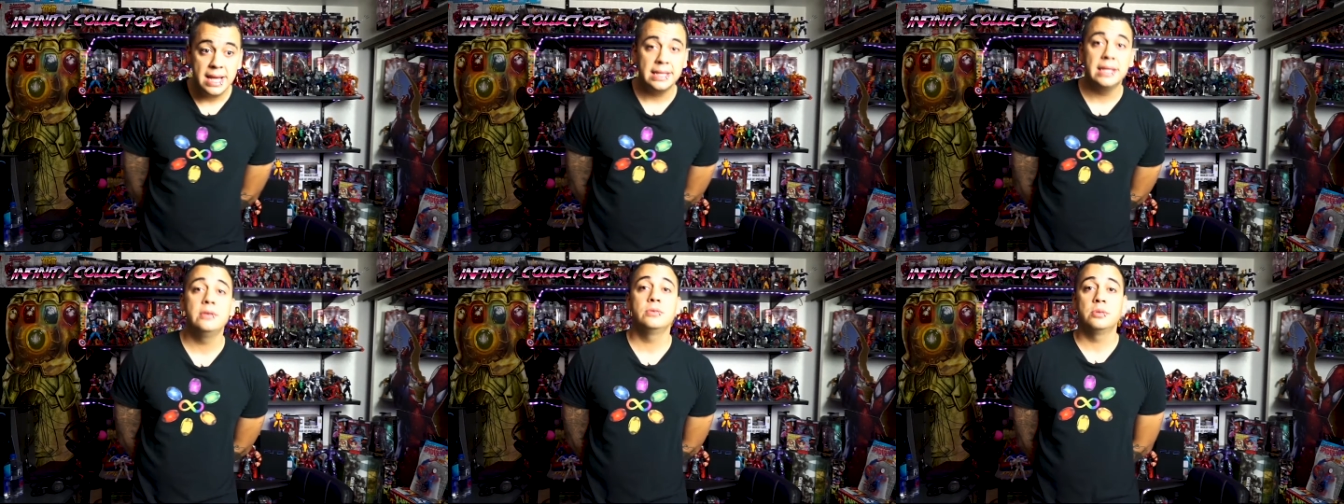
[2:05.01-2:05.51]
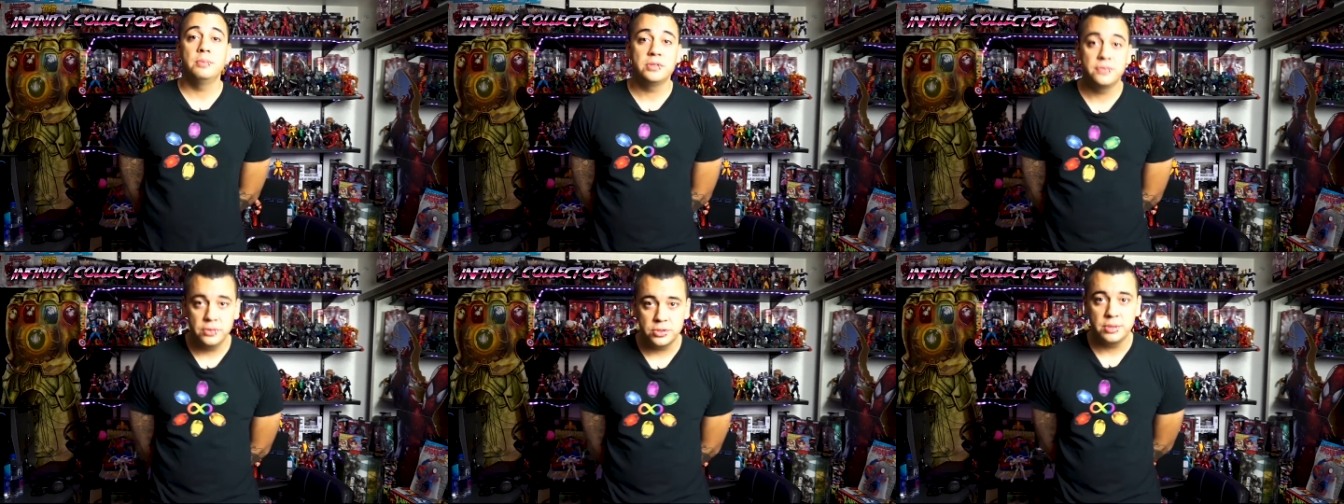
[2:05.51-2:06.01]
Thank you so much
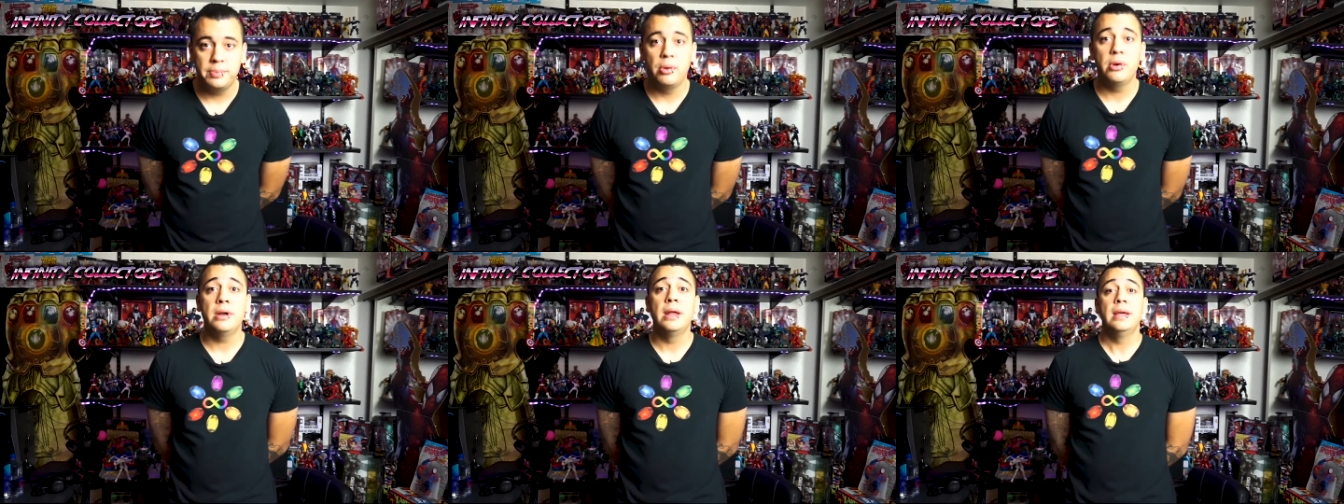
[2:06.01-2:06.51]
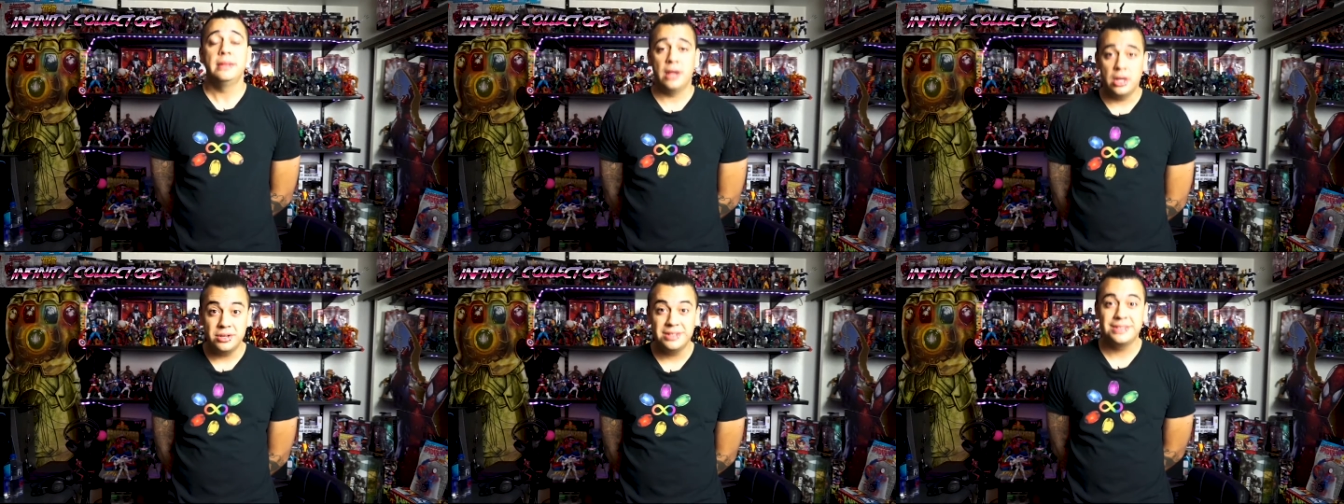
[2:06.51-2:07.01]
for the support, the
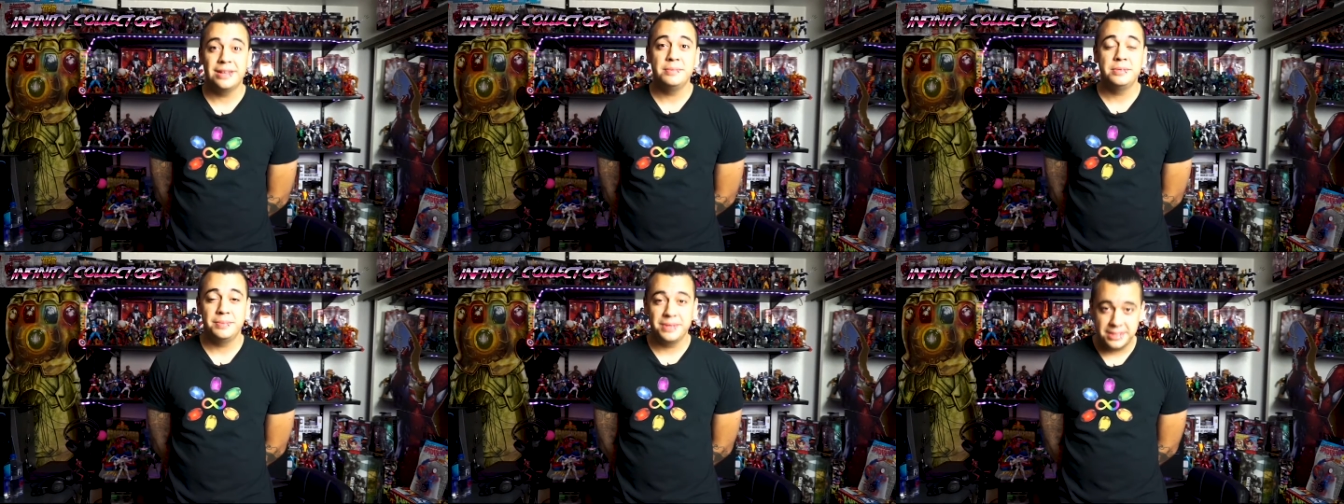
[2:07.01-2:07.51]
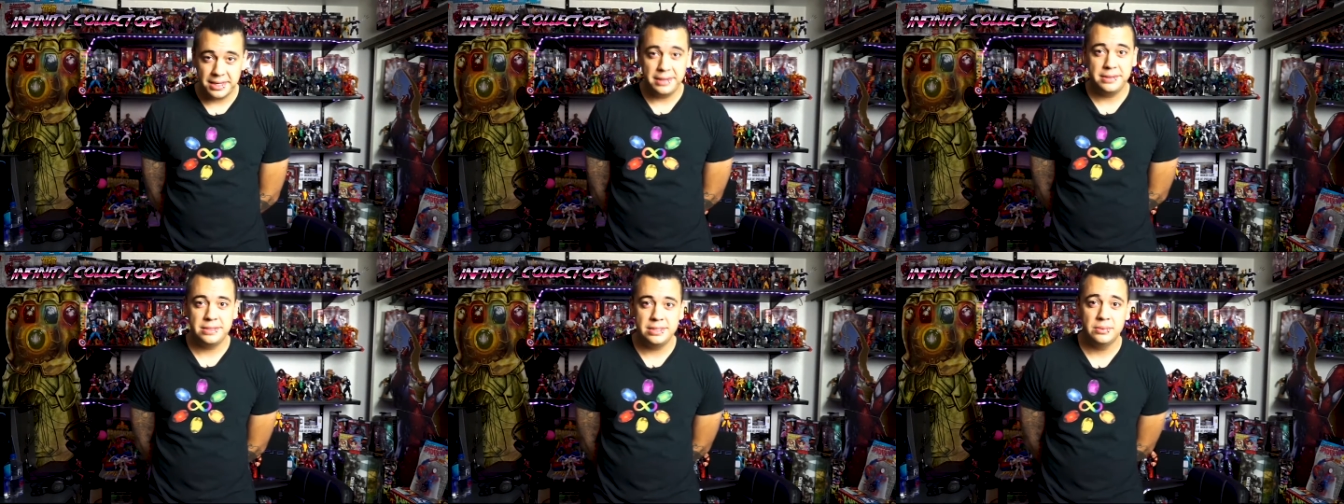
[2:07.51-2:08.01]
100 subs, and I'm excited
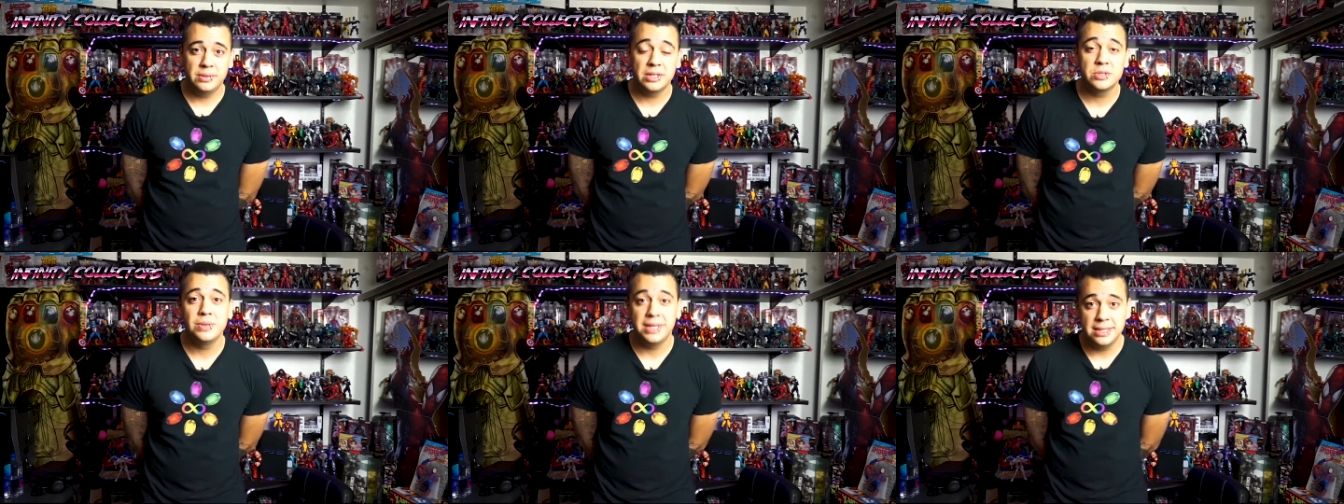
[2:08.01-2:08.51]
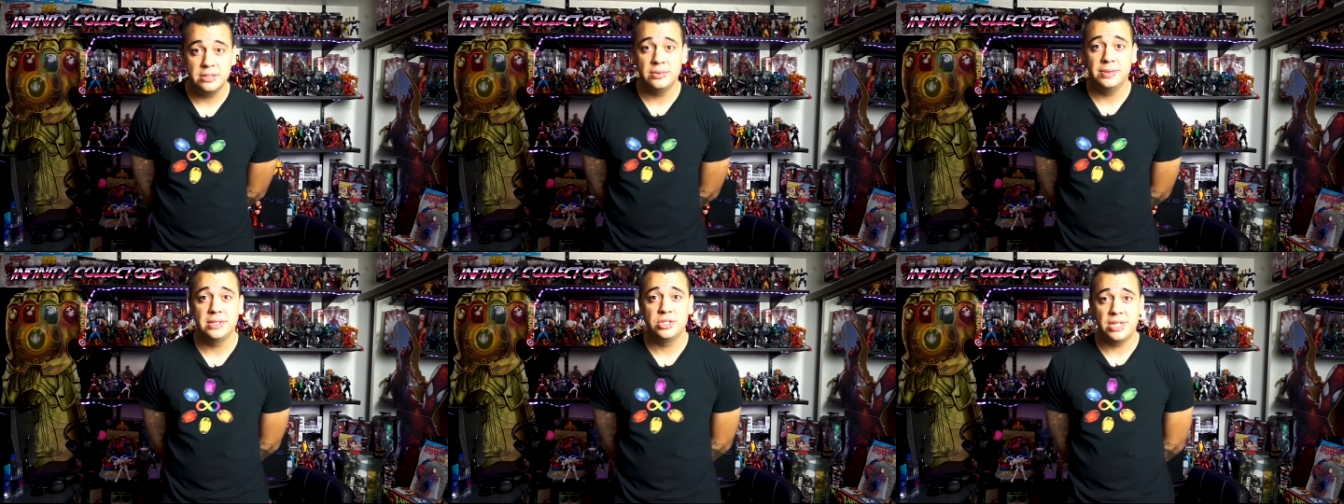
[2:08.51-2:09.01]
to see what else we can do
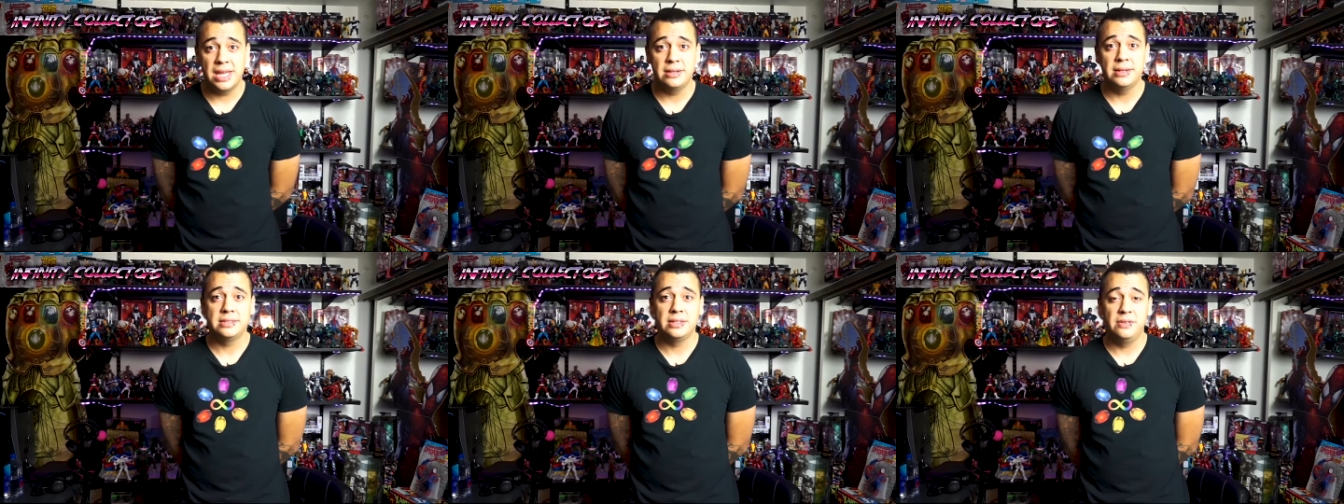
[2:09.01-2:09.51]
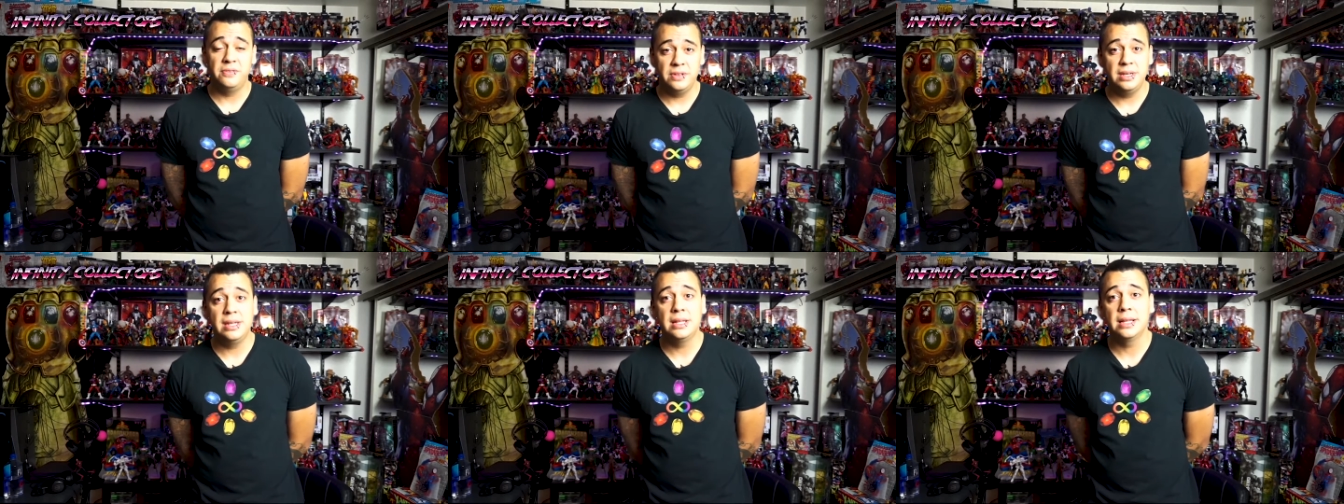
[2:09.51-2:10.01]
with this channel as an
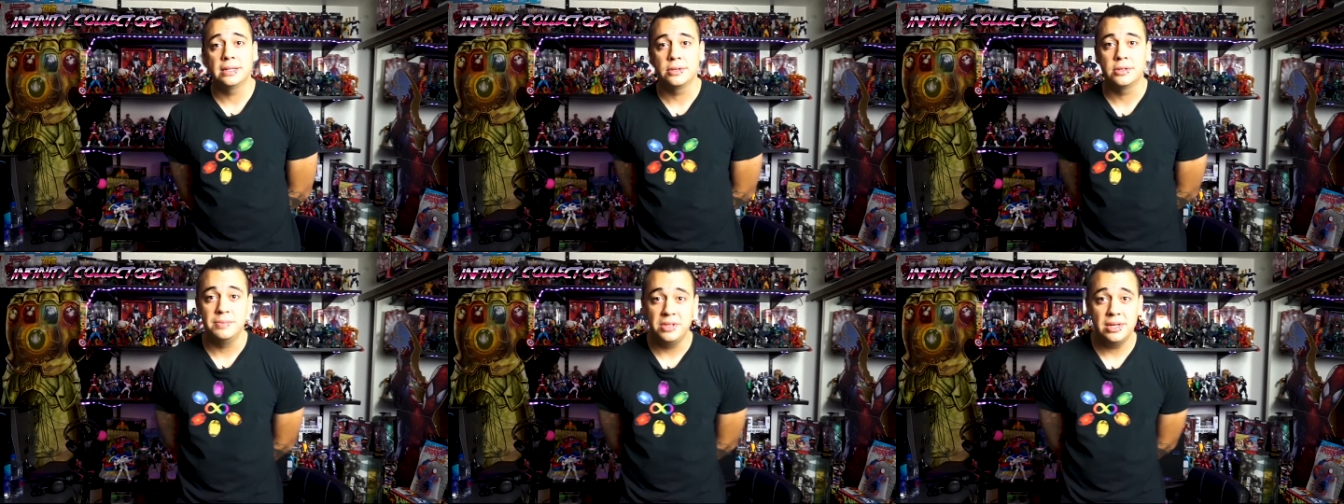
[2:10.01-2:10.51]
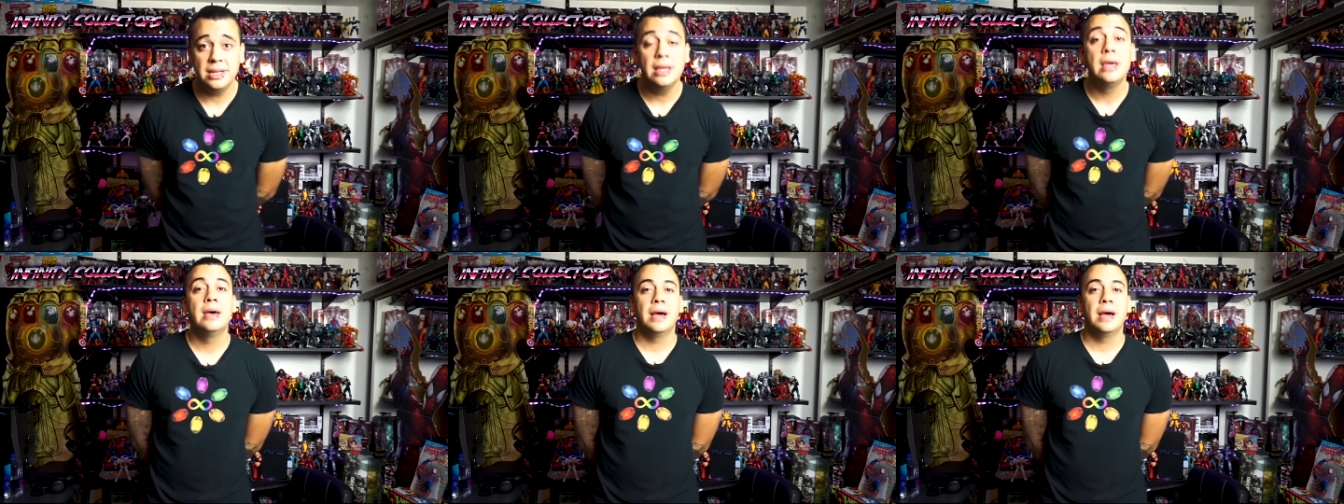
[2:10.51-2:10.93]
Infinity Collector community.